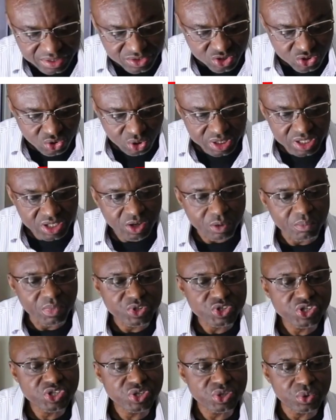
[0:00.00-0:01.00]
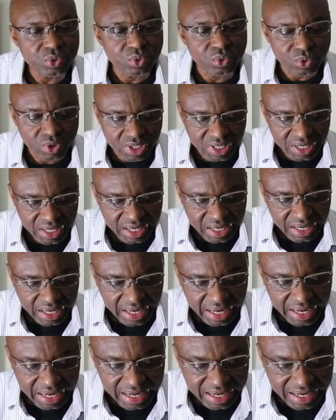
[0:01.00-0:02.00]
at study number two,
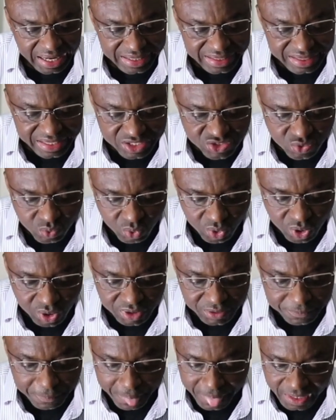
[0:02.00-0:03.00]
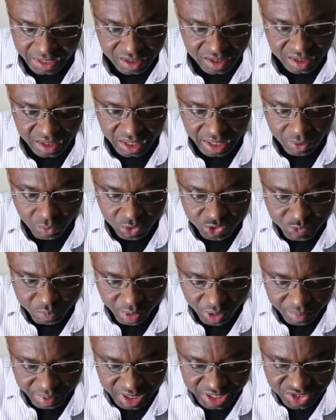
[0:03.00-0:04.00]
uh, and this one uh, was
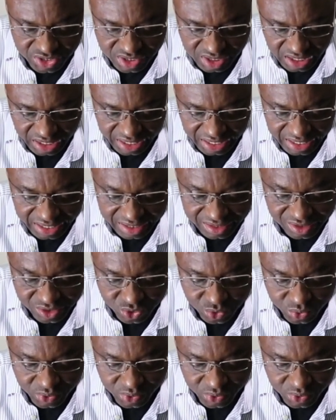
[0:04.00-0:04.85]
published in